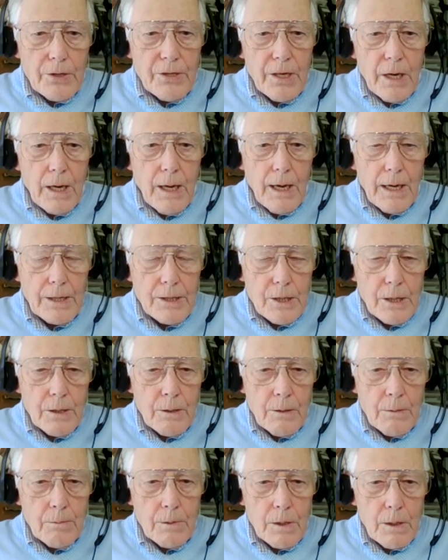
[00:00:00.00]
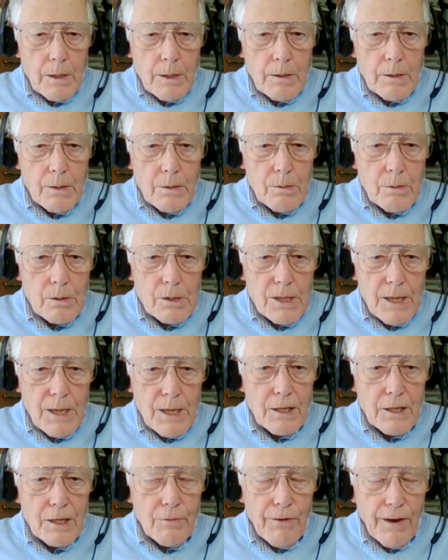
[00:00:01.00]
delight and
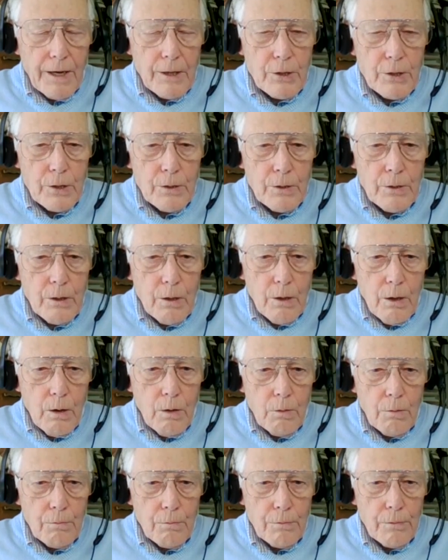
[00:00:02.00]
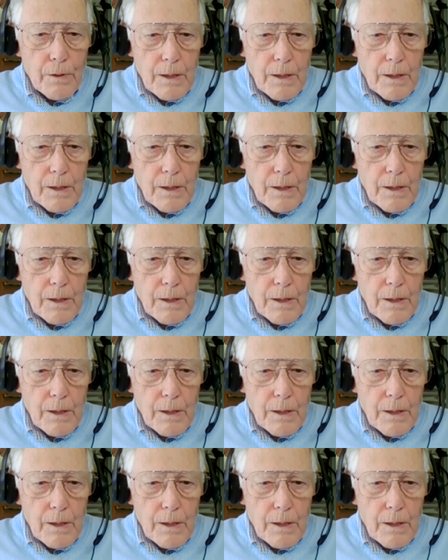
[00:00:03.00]
satisfaction of